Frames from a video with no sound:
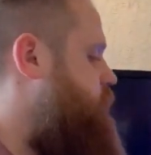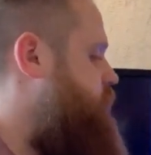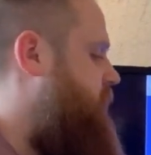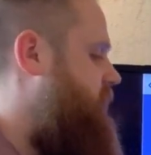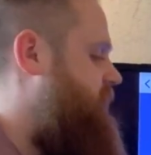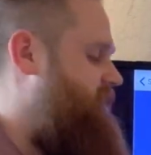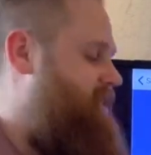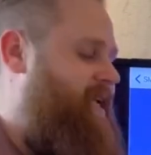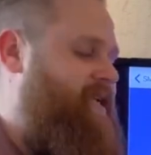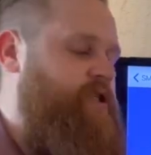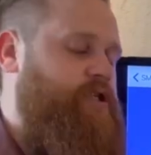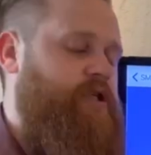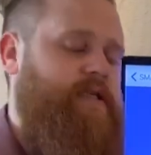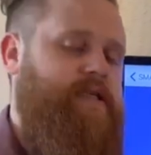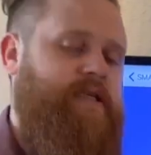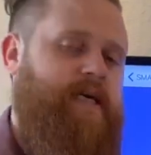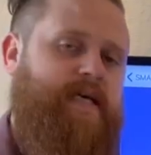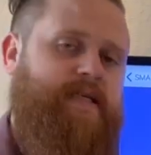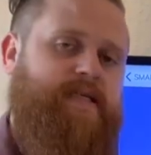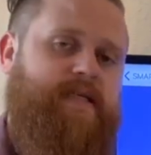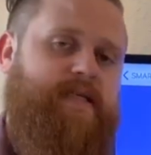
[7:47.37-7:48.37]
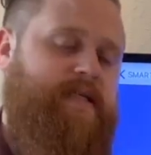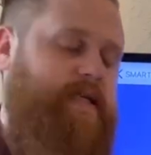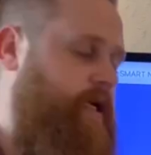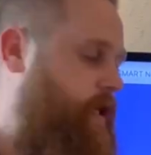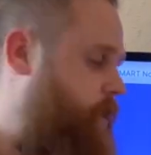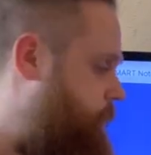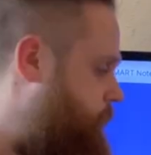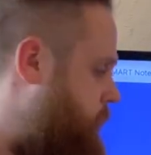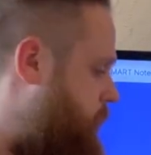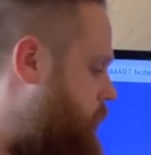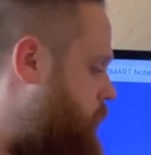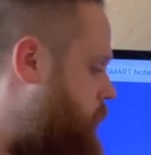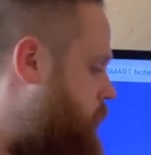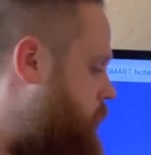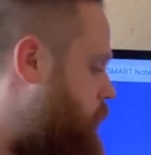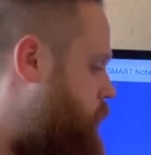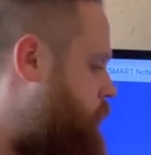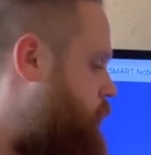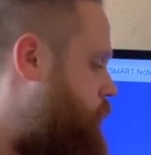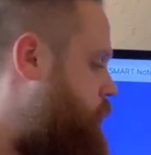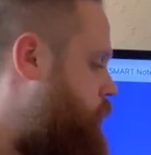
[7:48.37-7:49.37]
your extension task is here.
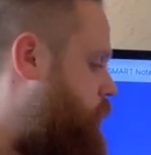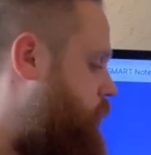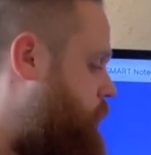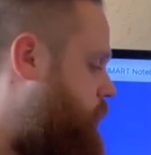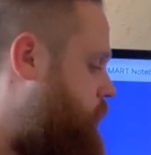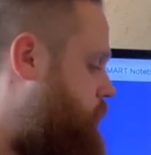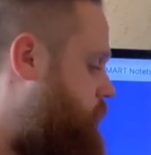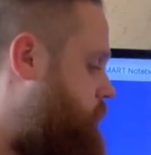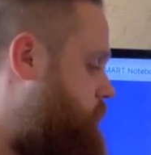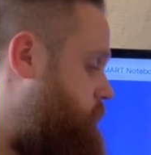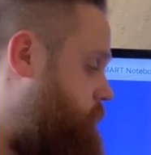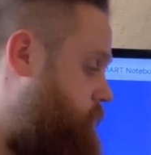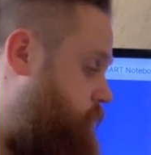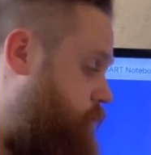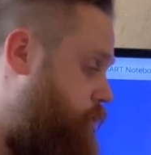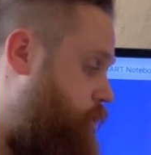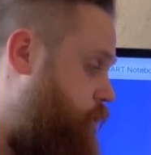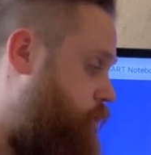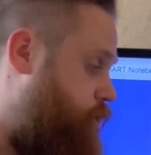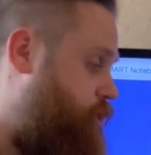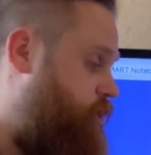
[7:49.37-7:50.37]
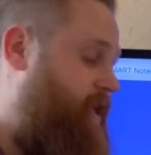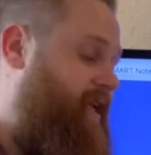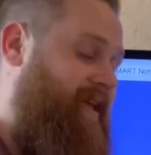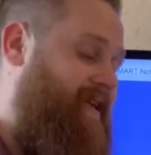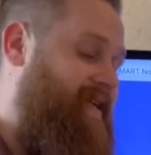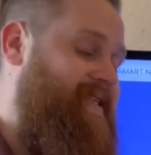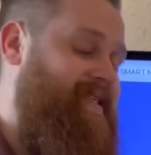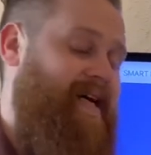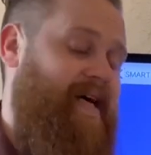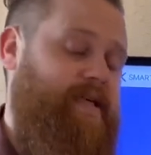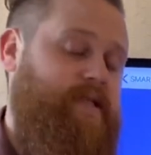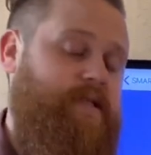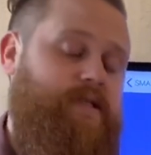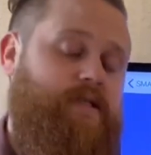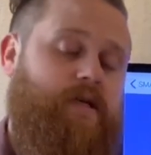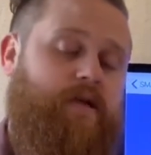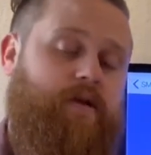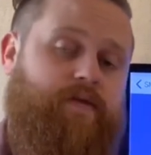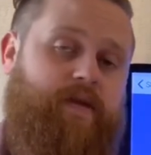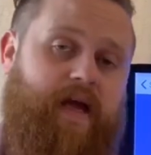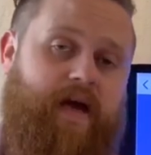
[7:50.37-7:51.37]
You can do your study ladder
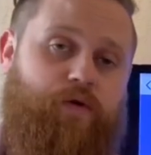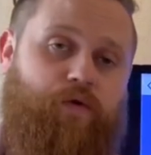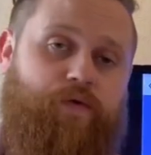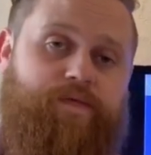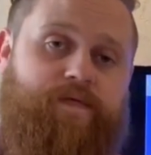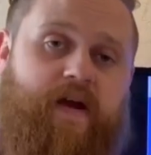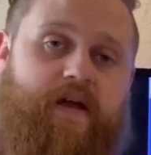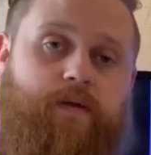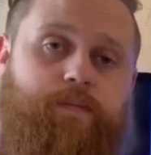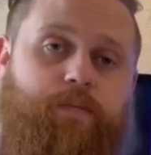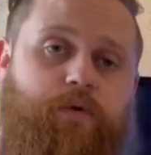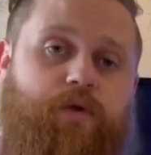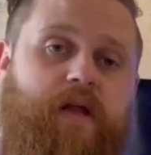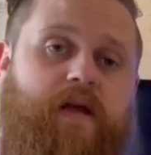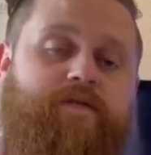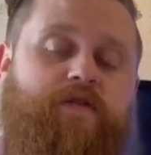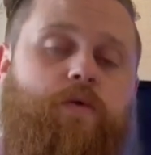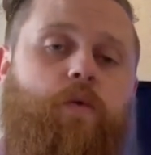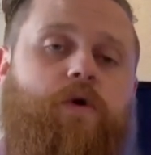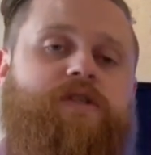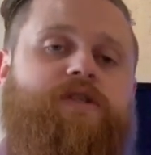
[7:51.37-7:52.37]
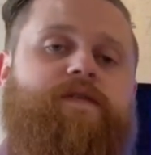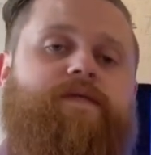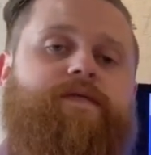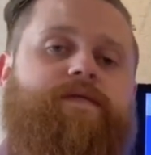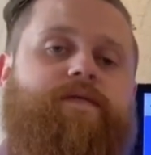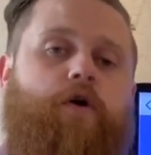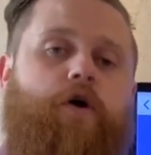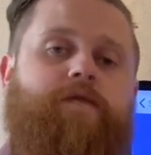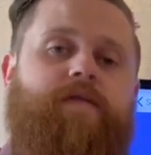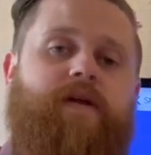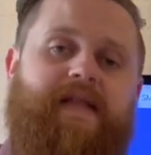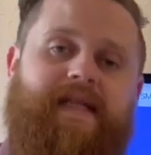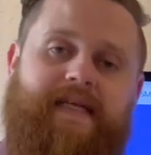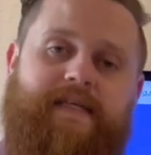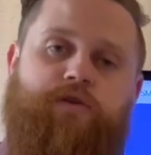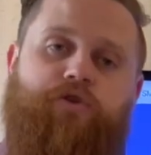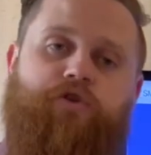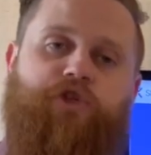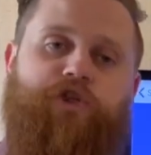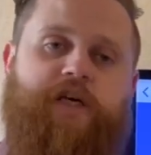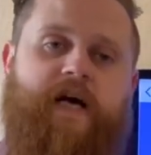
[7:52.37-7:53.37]
tasks. They are available if you want a further
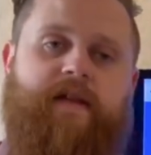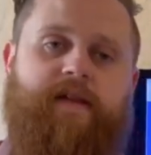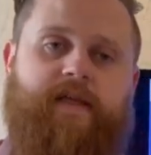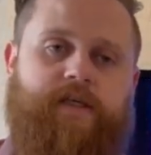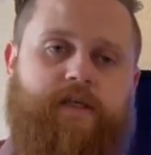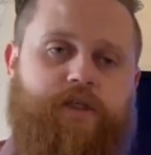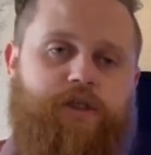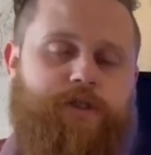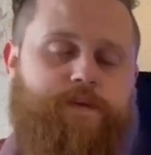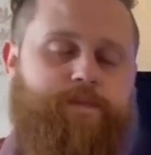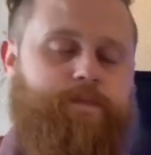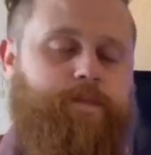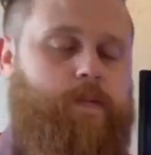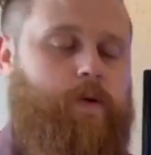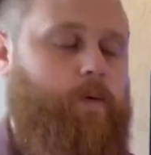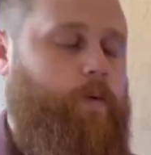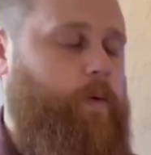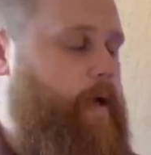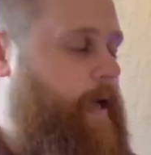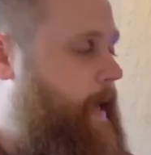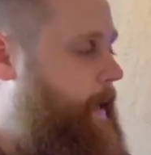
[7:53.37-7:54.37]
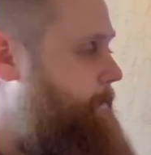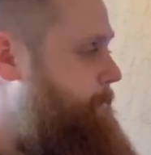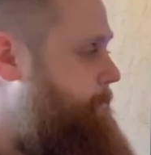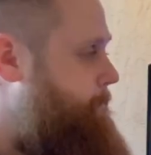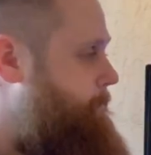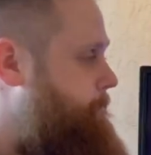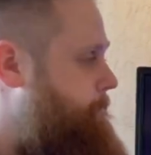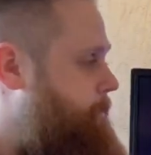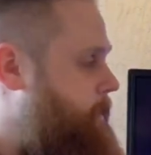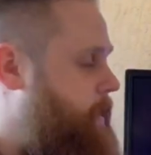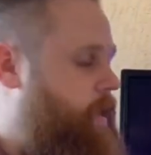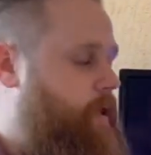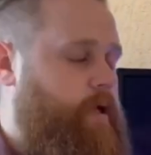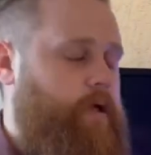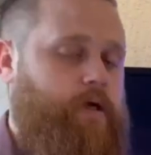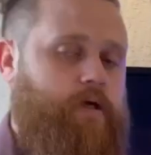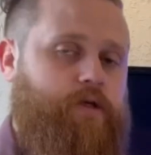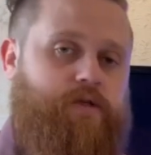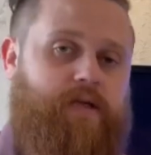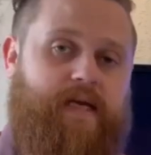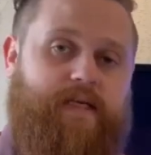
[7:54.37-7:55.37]
little challenge, okay?
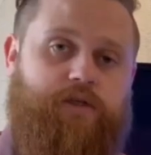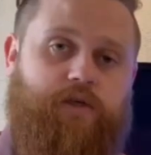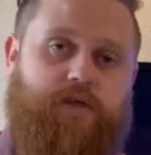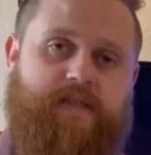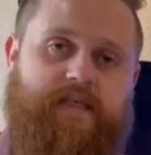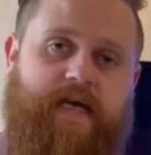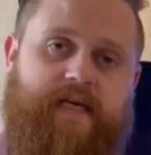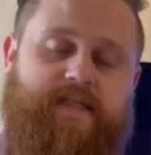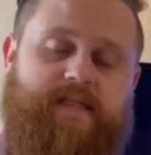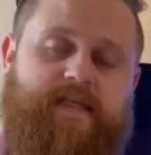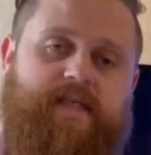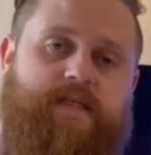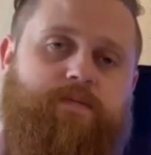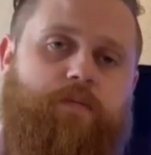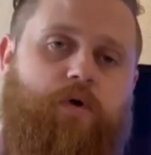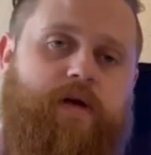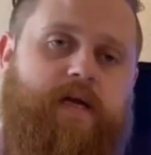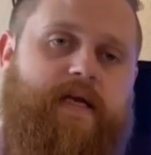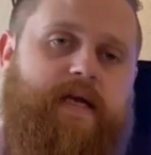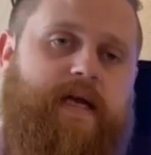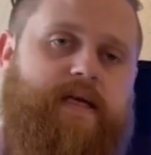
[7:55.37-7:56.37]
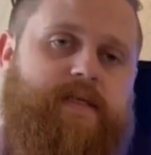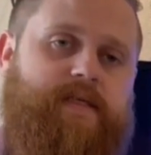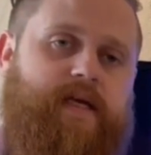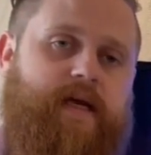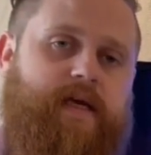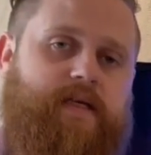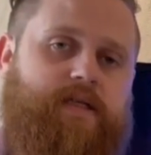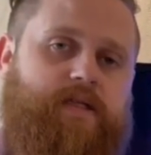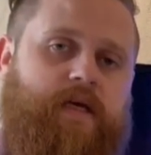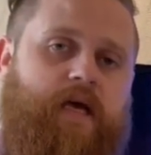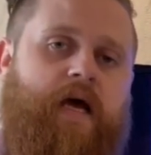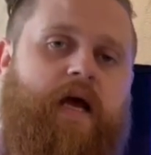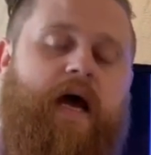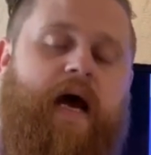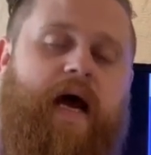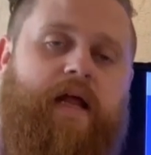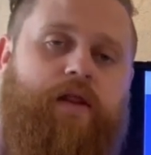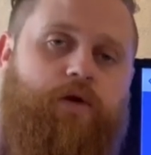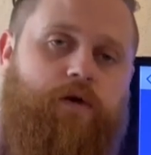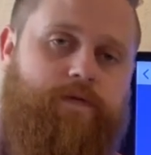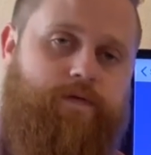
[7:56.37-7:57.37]
So that is your task this morning, Year 6.
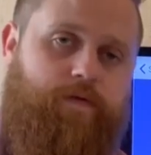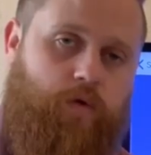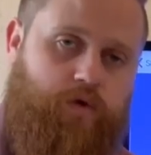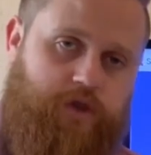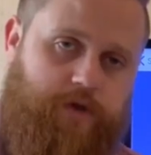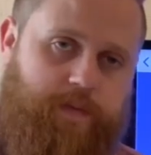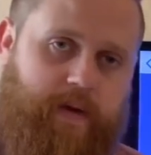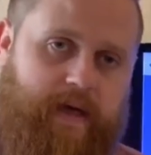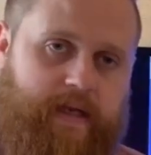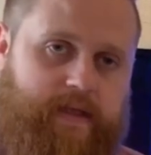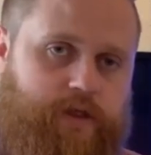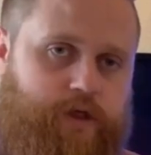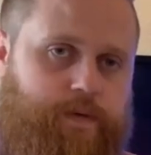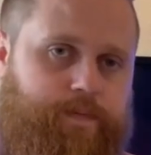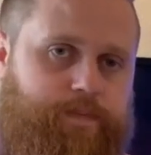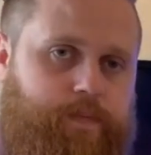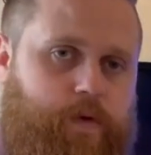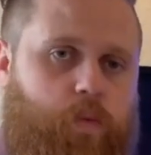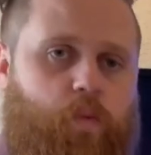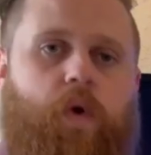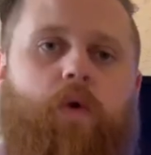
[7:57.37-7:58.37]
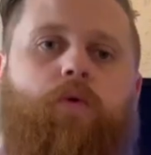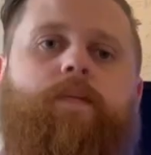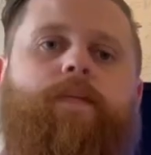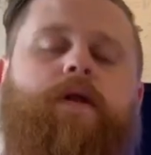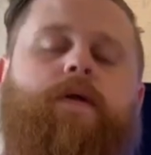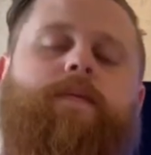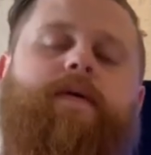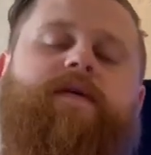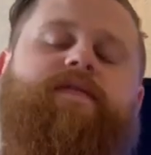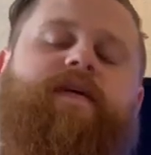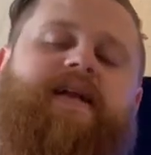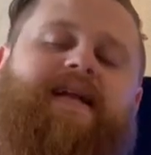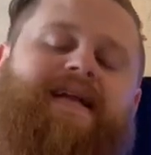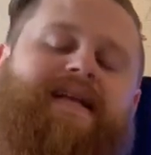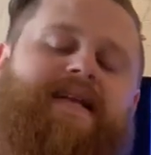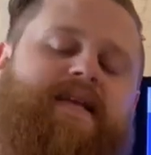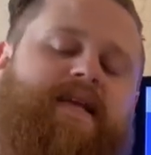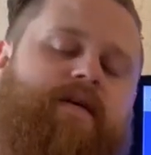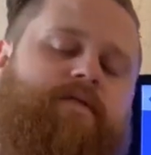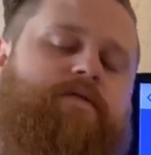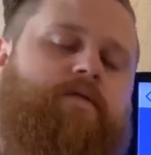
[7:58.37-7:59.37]
I look forward to speaking to you, where we're going to be finding
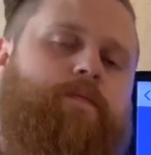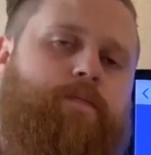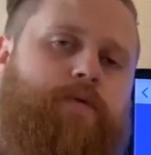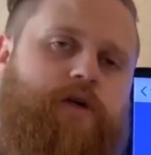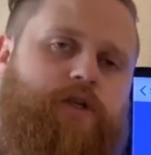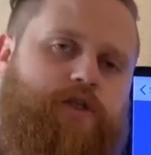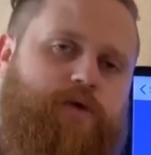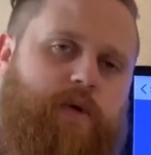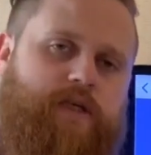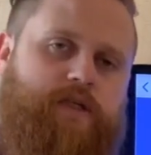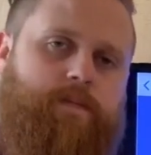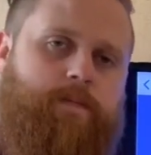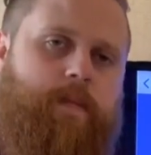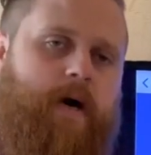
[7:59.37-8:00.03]
different punctuation